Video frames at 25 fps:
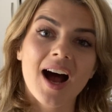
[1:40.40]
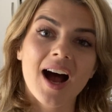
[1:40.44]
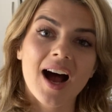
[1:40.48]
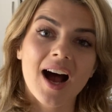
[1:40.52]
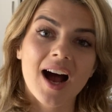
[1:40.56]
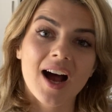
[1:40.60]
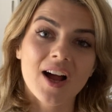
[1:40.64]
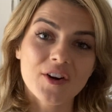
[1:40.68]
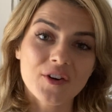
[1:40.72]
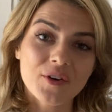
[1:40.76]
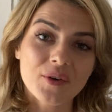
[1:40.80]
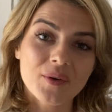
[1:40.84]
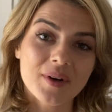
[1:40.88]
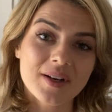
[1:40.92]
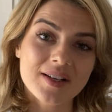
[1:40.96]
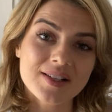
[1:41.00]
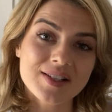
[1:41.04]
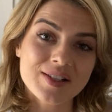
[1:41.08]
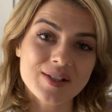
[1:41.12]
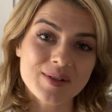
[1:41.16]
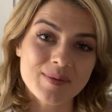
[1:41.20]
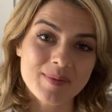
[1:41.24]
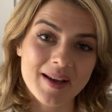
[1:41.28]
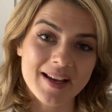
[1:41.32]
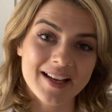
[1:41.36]

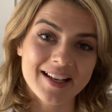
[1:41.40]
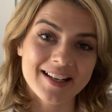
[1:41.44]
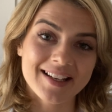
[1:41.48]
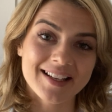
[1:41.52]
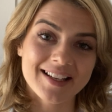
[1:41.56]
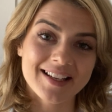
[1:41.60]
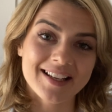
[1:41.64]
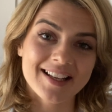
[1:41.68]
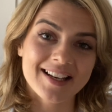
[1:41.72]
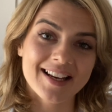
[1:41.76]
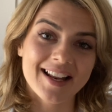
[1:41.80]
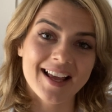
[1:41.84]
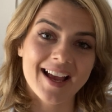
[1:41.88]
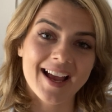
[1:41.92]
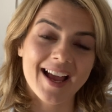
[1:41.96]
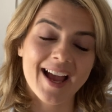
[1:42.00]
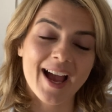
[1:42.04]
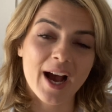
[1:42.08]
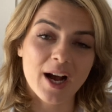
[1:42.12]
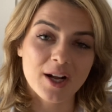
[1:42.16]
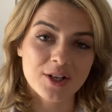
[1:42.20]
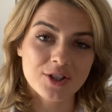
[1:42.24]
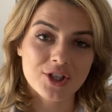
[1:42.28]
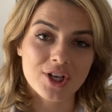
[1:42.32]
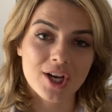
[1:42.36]
underestimated
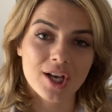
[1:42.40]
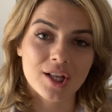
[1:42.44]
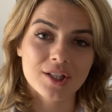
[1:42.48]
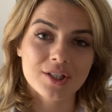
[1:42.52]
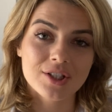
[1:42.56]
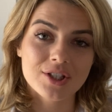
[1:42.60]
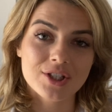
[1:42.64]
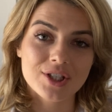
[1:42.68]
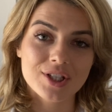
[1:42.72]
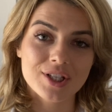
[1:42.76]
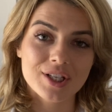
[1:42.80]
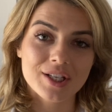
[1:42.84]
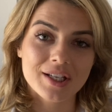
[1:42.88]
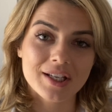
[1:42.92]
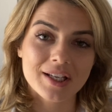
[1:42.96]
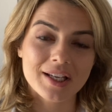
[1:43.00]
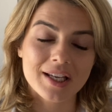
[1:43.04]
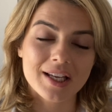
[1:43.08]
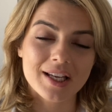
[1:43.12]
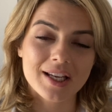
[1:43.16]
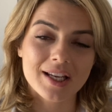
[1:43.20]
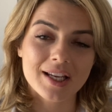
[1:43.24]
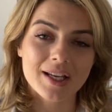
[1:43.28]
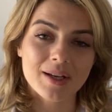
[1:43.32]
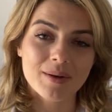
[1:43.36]
how
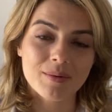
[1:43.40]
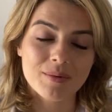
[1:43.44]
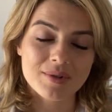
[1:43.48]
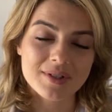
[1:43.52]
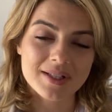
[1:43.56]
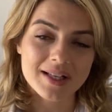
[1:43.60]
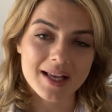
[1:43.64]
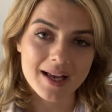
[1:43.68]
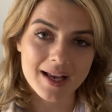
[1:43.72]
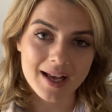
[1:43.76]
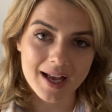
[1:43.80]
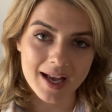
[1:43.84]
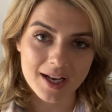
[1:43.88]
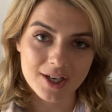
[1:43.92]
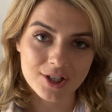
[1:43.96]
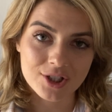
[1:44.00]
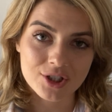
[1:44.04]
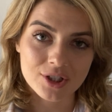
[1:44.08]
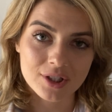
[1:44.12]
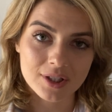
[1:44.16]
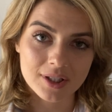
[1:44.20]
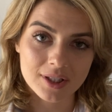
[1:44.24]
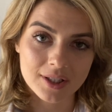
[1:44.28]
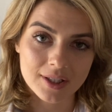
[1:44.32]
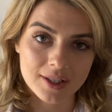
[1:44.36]
challenging it was
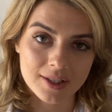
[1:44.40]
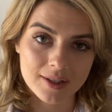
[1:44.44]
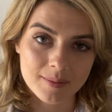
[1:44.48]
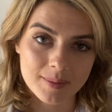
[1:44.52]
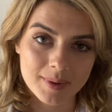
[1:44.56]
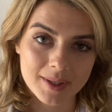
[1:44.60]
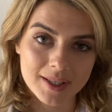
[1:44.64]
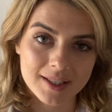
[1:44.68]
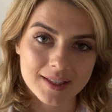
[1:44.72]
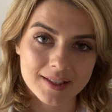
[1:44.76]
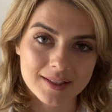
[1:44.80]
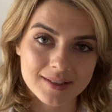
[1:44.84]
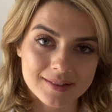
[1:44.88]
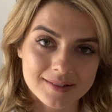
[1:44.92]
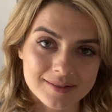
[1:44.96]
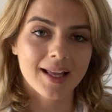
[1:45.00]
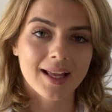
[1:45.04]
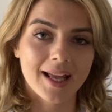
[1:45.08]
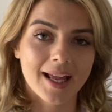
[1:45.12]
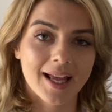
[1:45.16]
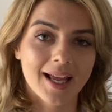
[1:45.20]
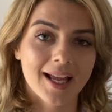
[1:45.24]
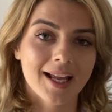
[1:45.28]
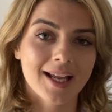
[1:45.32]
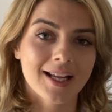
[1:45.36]
actually going to be.
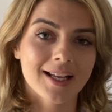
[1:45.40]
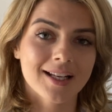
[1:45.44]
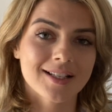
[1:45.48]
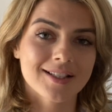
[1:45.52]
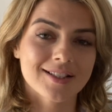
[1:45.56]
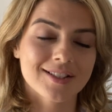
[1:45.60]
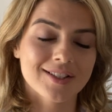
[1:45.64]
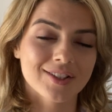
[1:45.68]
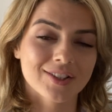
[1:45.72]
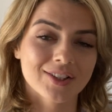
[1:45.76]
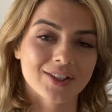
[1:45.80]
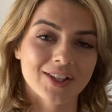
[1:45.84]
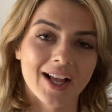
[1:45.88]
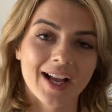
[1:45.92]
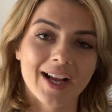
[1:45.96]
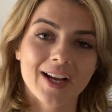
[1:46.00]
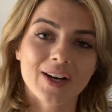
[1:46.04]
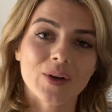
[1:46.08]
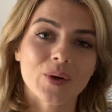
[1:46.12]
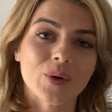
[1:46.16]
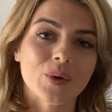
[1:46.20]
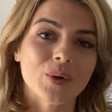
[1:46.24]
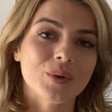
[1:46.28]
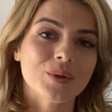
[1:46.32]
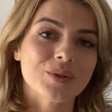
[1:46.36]
And
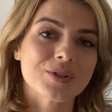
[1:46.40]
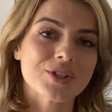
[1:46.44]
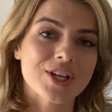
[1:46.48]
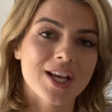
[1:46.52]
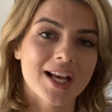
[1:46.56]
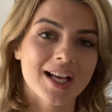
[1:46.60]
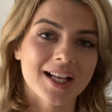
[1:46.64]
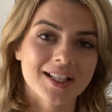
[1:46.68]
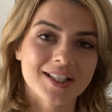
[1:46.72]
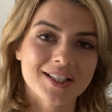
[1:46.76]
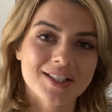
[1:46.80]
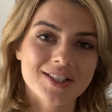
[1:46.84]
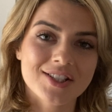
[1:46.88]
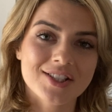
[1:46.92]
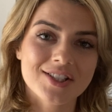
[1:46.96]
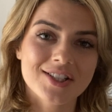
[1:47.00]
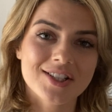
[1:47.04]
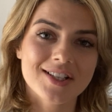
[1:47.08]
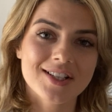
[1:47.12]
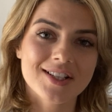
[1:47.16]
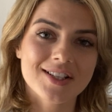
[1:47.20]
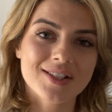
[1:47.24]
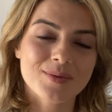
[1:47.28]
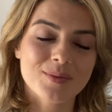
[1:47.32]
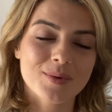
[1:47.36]
like all
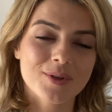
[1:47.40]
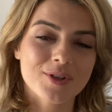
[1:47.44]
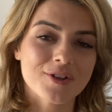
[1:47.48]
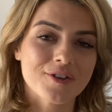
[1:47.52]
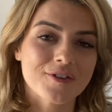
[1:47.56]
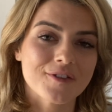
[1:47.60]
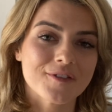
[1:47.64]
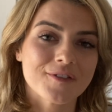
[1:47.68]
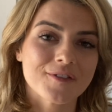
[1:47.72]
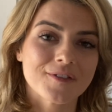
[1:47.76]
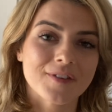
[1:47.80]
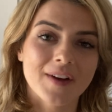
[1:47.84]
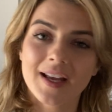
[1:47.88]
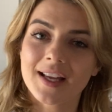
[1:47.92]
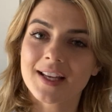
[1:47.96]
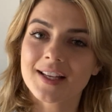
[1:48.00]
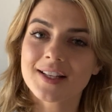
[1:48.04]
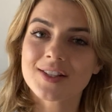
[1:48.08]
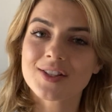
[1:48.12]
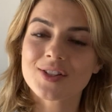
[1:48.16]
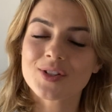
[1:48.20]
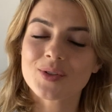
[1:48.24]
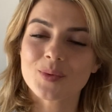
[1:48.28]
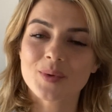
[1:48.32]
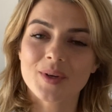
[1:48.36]
challenges, when you're
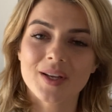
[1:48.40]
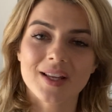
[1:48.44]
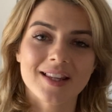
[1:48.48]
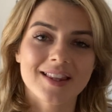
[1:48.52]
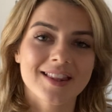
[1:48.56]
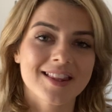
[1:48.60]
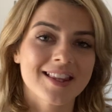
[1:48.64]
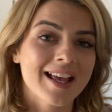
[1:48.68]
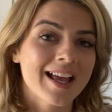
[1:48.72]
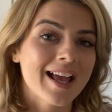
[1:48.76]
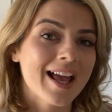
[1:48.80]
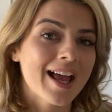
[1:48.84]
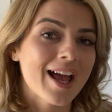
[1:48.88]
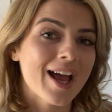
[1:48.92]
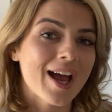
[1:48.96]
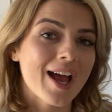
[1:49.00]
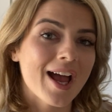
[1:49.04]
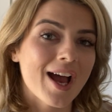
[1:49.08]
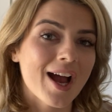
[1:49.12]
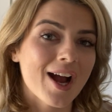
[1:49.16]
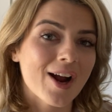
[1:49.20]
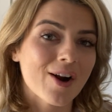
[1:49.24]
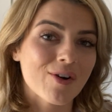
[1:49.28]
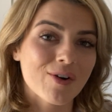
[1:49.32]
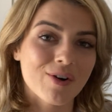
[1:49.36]
faced with
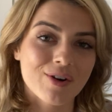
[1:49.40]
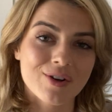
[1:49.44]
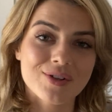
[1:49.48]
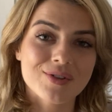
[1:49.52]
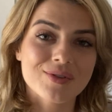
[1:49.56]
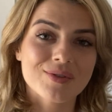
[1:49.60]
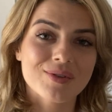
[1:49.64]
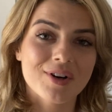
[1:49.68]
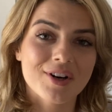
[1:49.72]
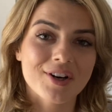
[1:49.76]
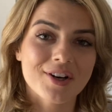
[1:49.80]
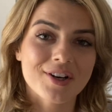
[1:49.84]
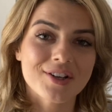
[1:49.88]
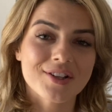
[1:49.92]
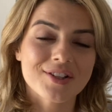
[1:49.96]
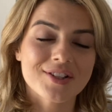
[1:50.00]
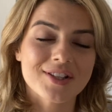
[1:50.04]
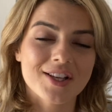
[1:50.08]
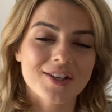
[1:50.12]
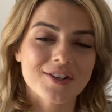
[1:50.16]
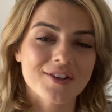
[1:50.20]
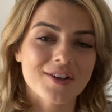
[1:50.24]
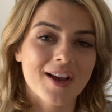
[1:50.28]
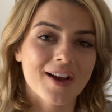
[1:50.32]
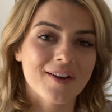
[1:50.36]
a crossroads
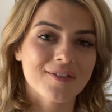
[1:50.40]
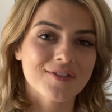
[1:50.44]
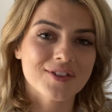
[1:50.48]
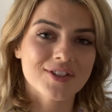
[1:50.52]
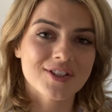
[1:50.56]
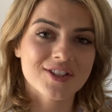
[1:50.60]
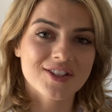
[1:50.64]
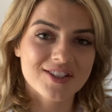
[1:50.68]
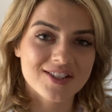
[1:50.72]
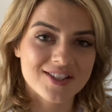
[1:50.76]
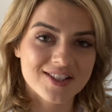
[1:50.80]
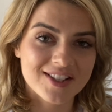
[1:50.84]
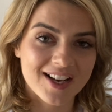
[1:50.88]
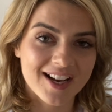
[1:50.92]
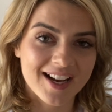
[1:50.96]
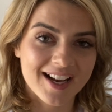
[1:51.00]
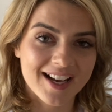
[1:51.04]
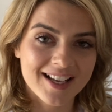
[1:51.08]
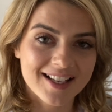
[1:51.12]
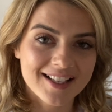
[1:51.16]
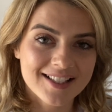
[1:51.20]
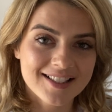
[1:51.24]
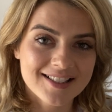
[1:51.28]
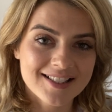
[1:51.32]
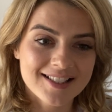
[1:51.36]
and you have to
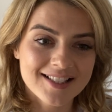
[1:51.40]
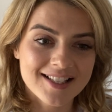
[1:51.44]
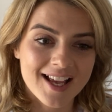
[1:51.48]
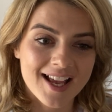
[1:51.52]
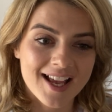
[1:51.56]
decide,